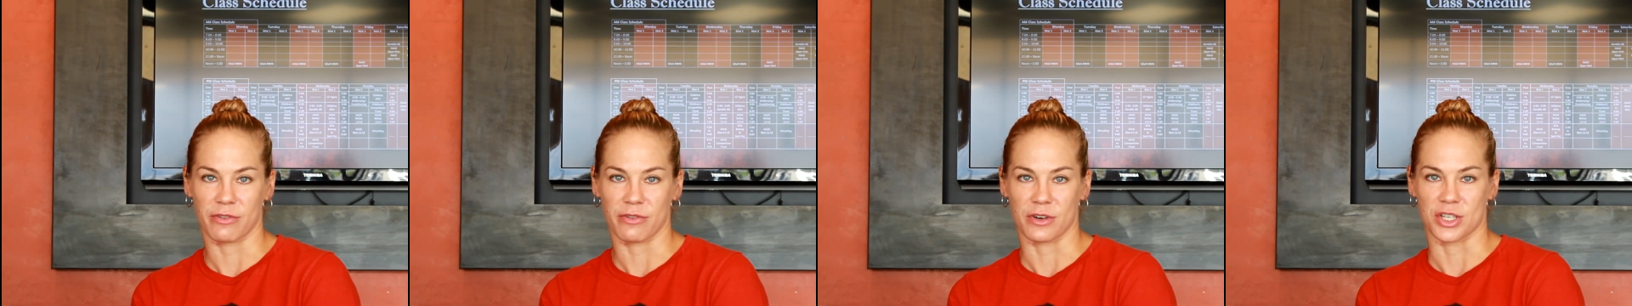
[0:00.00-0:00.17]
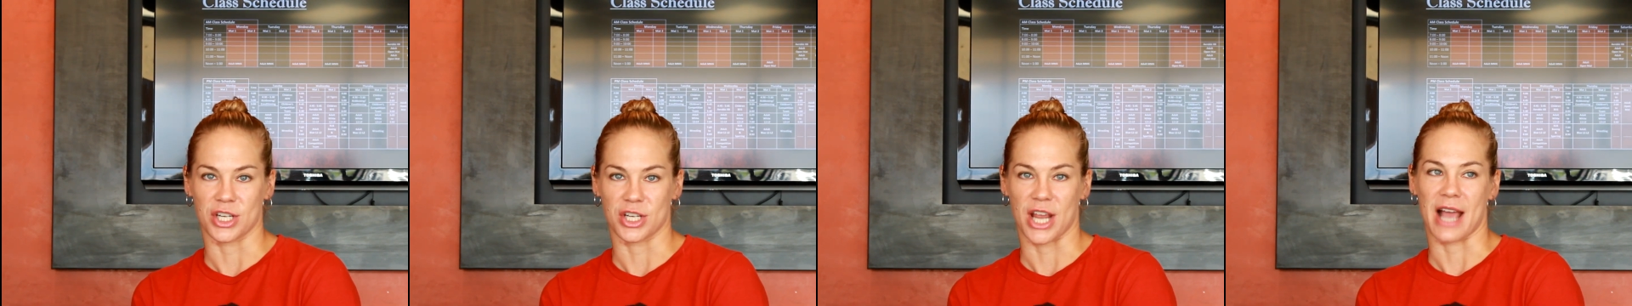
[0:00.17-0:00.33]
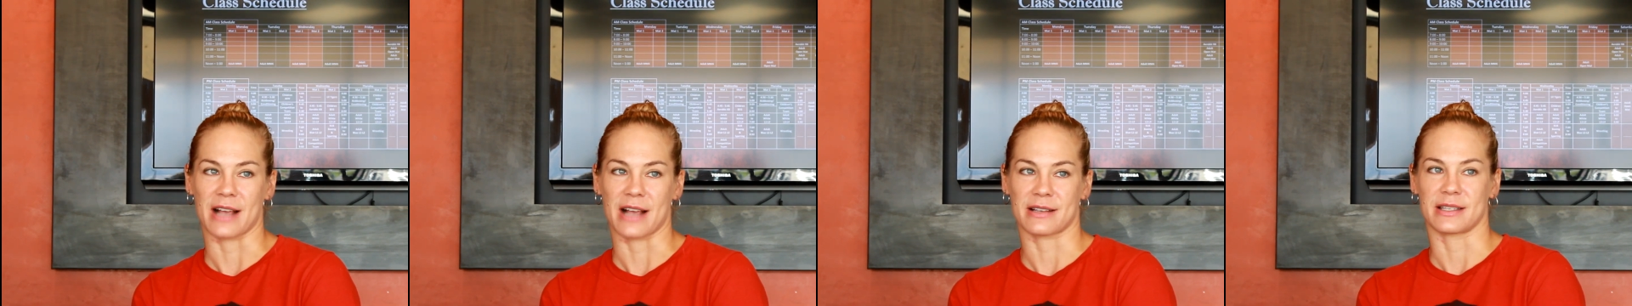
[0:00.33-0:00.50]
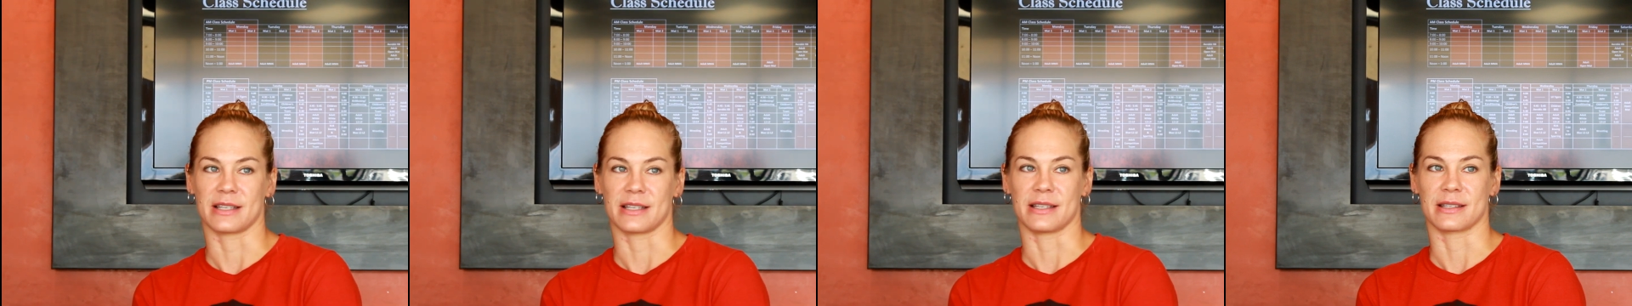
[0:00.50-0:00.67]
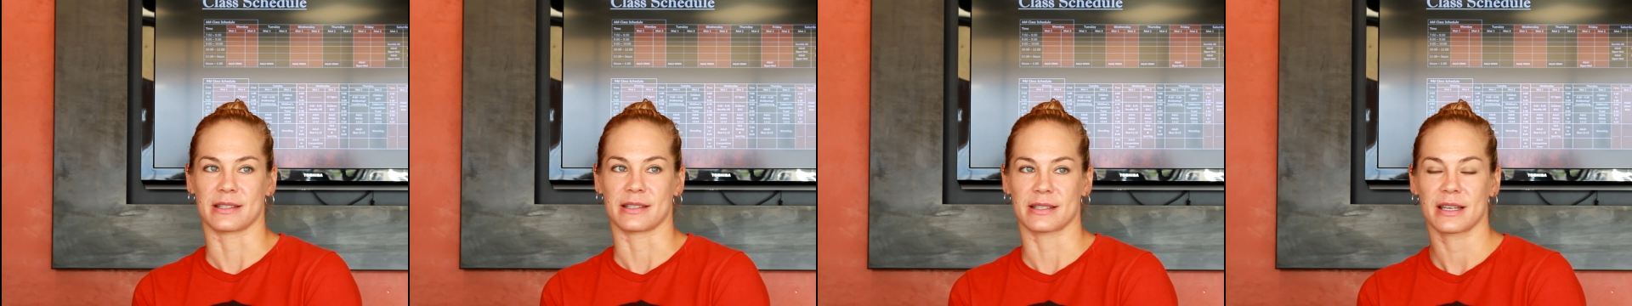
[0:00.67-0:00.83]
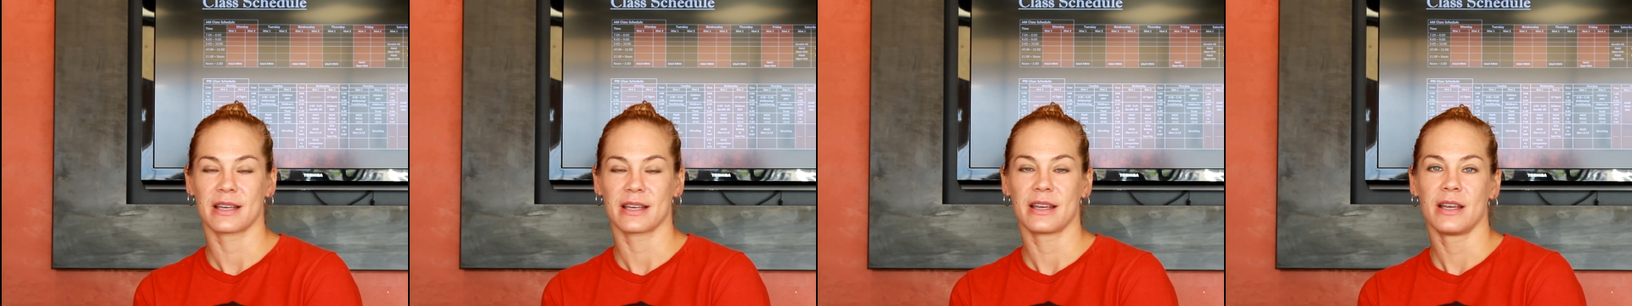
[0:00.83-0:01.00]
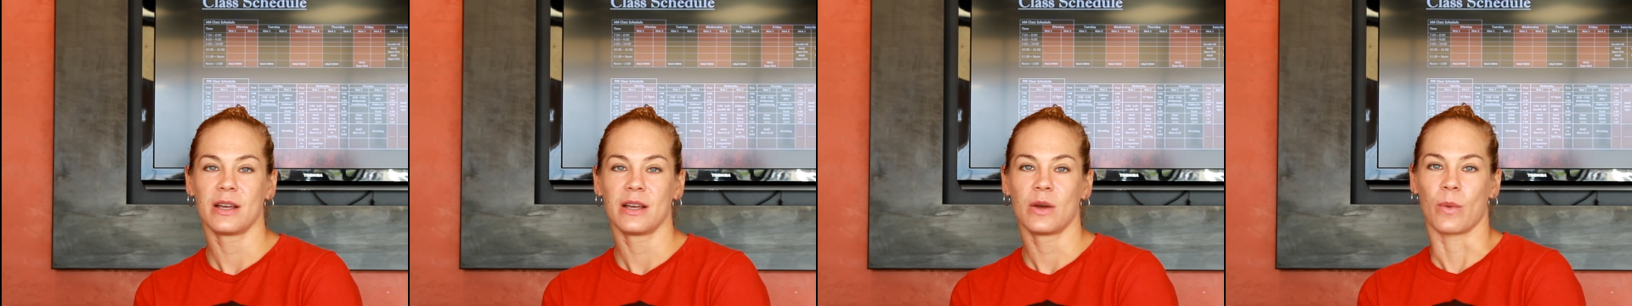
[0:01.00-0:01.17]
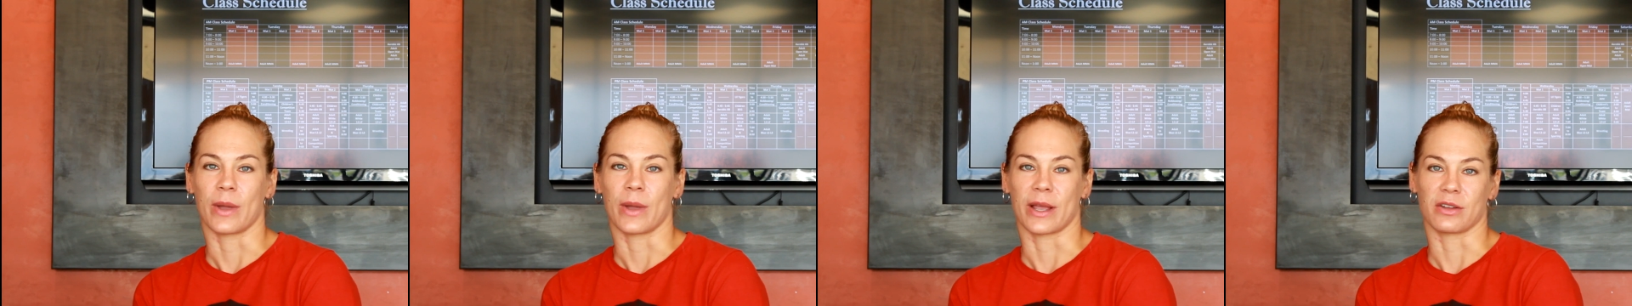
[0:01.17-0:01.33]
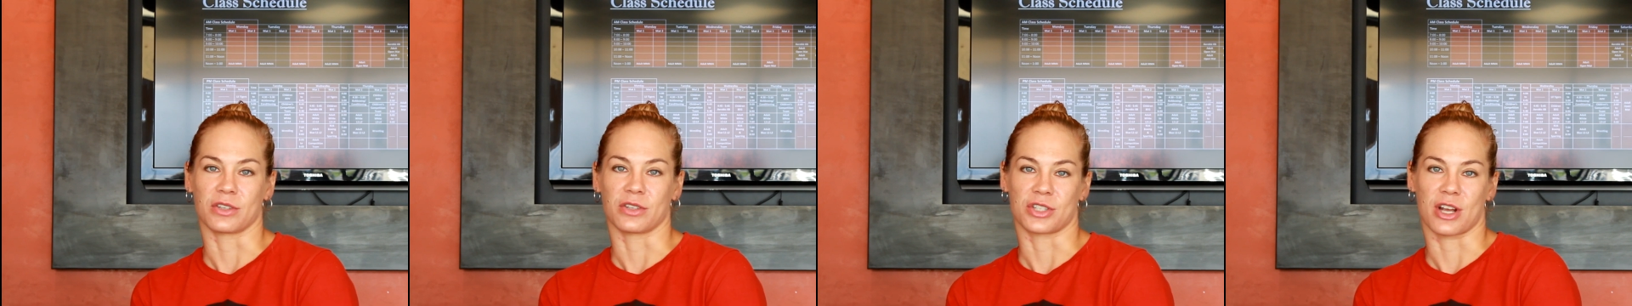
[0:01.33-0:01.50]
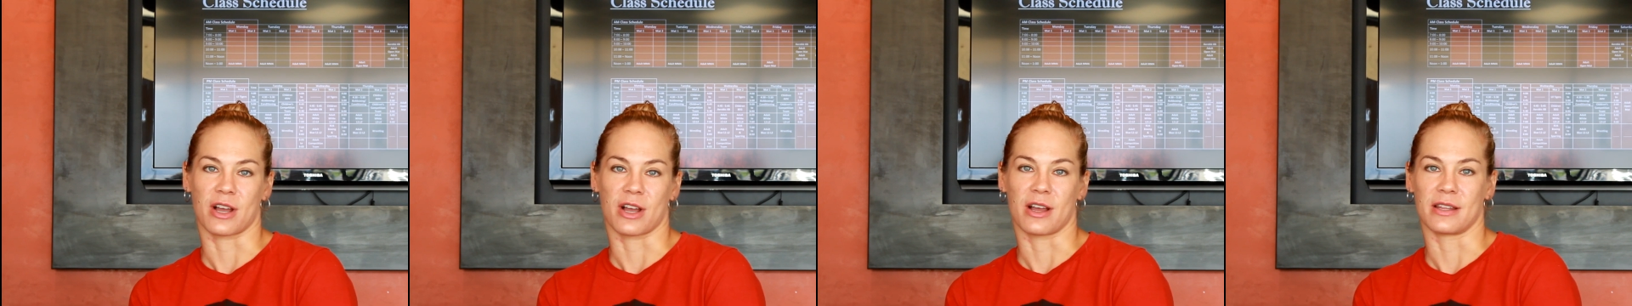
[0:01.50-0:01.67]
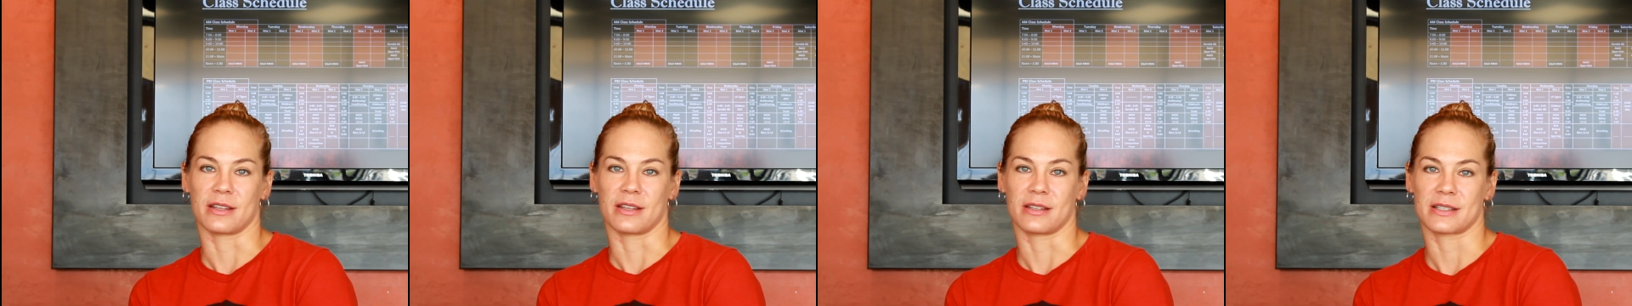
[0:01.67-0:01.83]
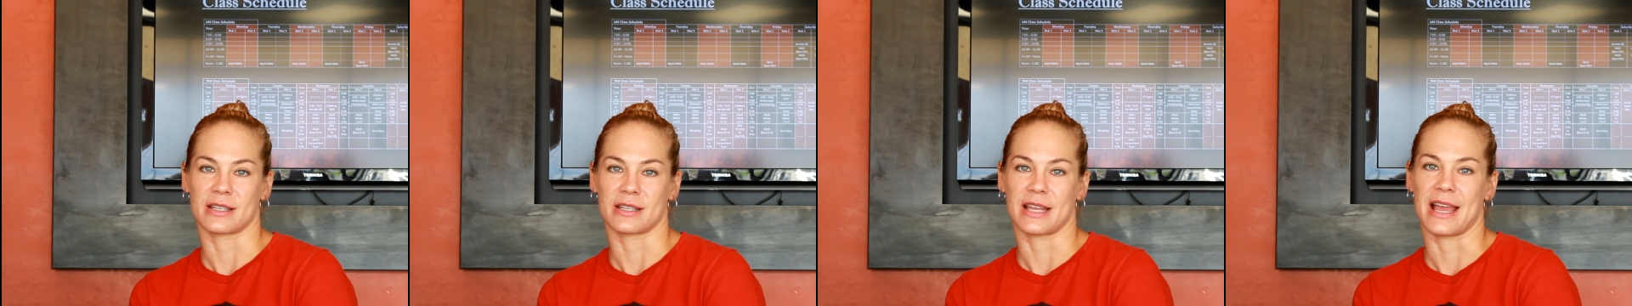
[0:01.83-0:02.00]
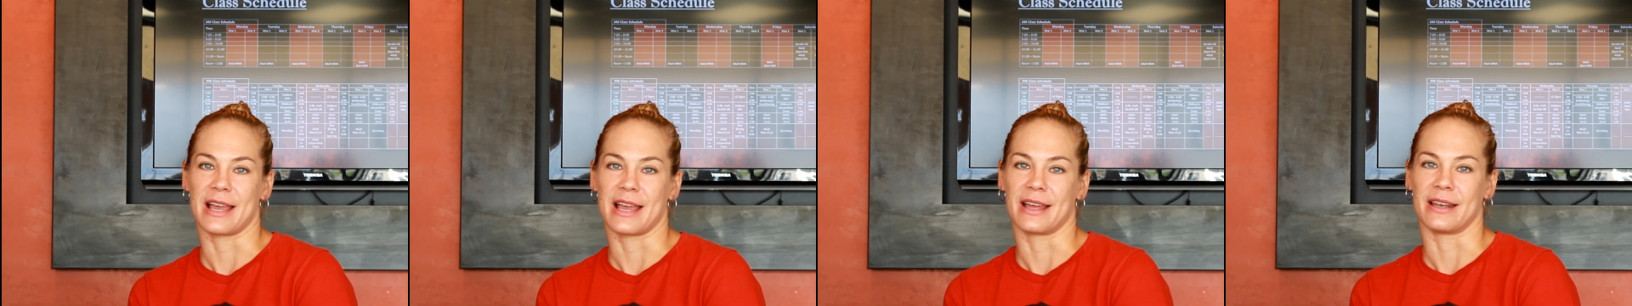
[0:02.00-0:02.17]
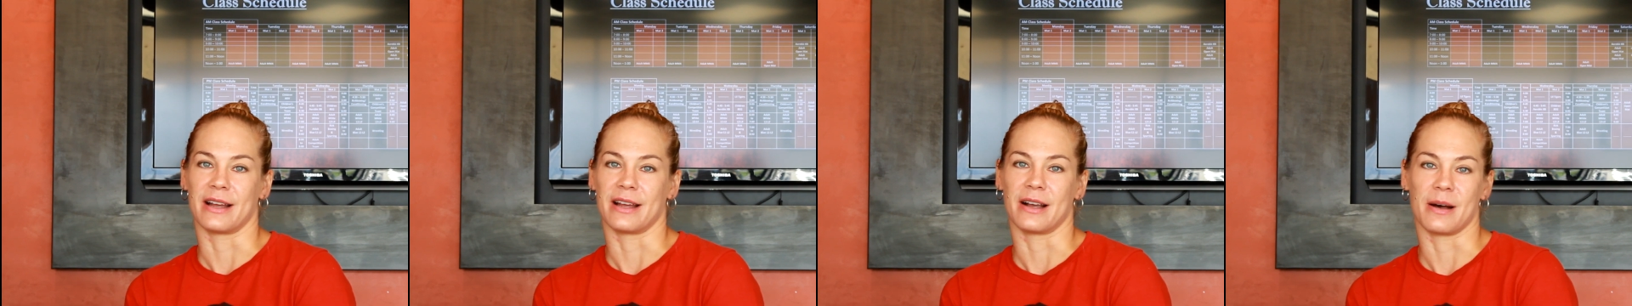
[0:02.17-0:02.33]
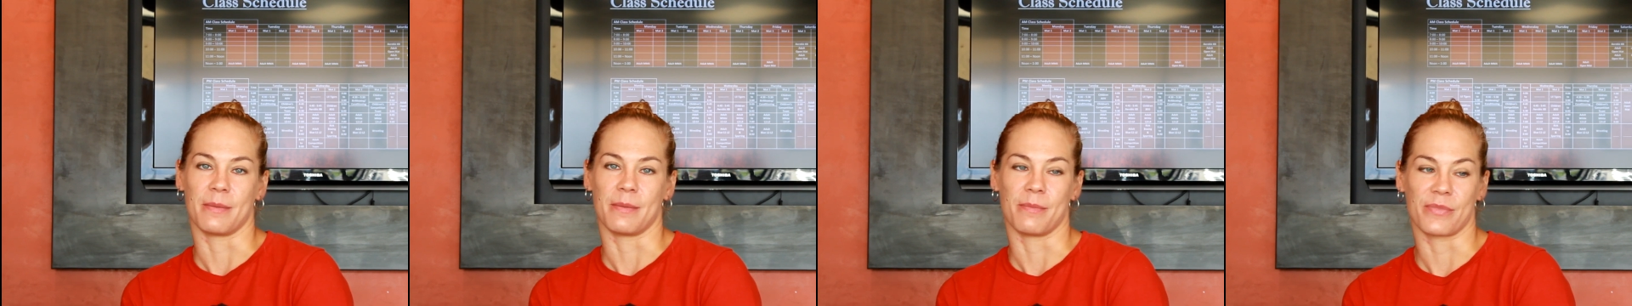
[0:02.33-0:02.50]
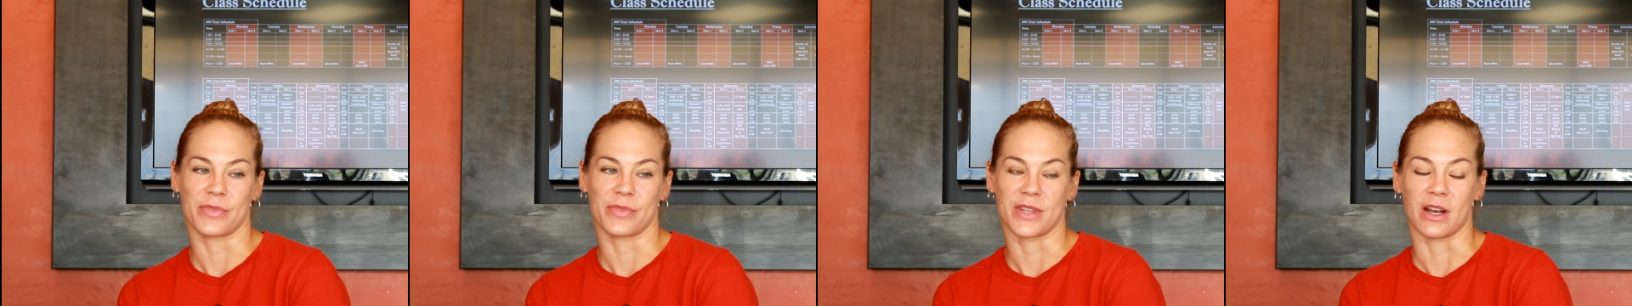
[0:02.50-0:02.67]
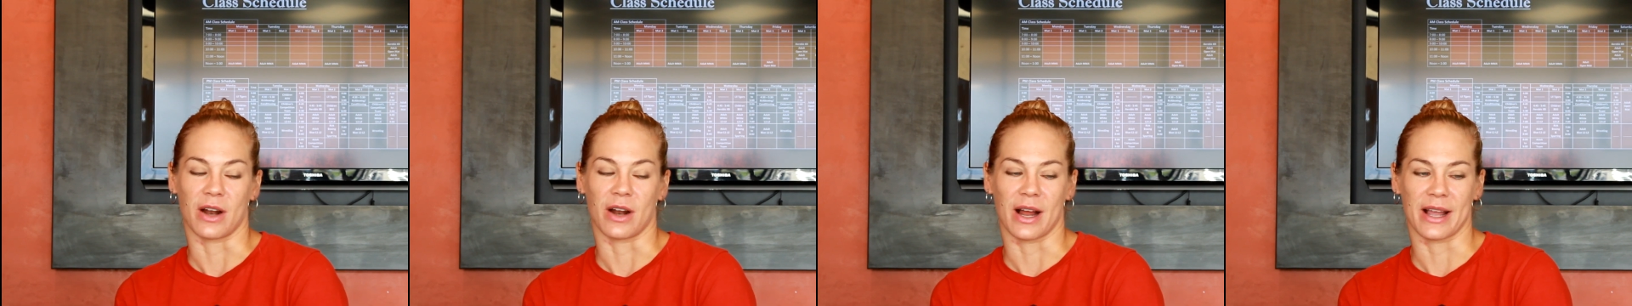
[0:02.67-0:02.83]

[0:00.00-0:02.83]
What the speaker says: for Jackson's, Winklejohn, and I